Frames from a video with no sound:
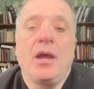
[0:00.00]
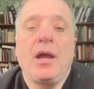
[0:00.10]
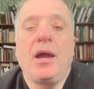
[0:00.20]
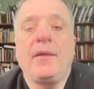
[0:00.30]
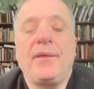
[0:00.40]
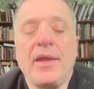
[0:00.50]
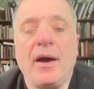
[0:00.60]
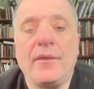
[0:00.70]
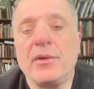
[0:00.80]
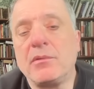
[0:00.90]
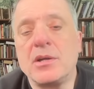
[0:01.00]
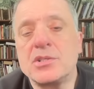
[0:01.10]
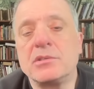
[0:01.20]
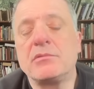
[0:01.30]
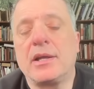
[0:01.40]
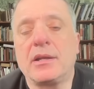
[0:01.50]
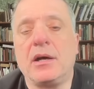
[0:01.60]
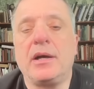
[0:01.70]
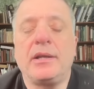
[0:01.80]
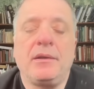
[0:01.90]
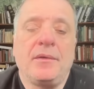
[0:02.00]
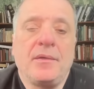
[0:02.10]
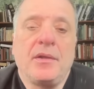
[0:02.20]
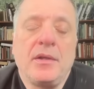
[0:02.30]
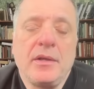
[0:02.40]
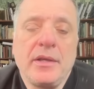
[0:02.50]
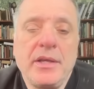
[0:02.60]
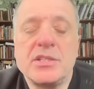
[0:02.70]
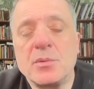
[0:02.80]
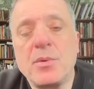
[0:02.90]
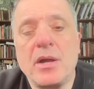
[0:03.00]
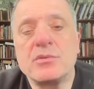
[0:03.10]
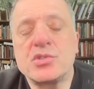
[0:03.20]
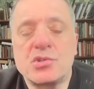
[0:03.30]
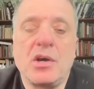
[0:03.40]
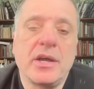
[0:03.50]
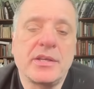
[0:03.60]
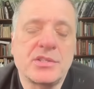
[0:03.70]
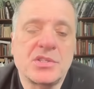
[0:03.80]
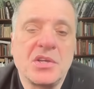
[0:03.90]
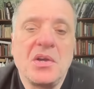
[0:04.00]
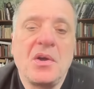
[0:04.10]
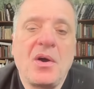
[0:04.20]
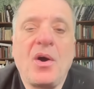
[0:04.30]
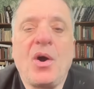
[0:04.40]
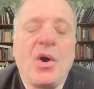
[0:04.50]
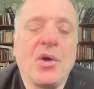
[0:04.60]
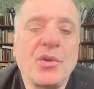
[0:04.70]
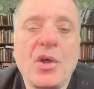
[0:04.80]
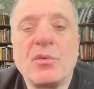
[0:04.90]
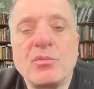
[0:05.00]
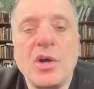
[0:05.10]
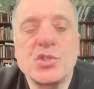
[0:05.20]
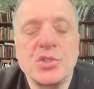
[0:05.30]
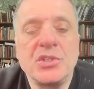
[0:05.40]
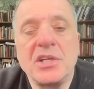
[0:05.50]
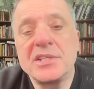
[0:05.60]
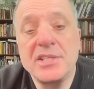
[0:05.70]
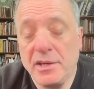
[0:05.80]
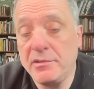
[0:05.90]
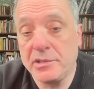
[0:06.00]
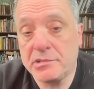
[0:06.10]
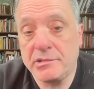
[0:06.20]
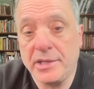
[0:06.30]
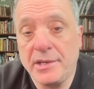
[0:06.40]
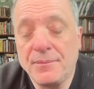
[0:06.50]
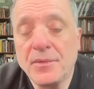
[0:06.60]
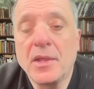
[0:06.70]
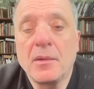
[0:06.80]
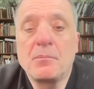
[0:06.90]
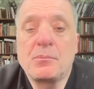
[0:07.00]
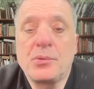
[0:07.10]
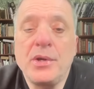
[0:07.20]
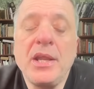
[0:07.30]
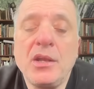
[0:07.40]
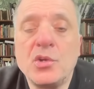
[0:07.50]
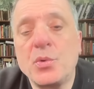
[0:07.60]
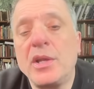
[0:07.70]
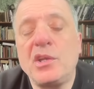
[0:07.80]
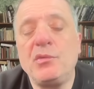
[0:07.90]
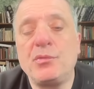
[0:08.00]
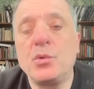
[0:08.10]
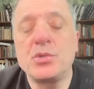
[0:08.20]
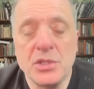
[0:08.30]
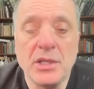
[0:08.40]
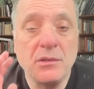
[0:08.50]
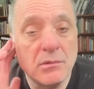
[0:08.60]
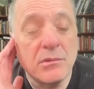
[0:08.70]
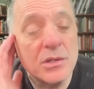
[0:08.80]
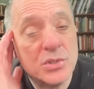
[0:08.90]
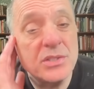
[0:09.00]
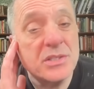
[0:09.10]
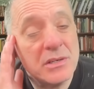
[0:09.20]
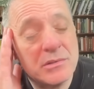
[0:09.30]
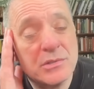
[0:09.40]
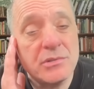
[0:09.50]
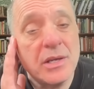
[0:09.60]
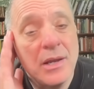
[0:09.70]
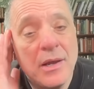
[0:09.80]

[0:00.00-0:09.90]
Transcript: And the other Russian red line is about strikes on Russian territory, pre-2014 Russian territory.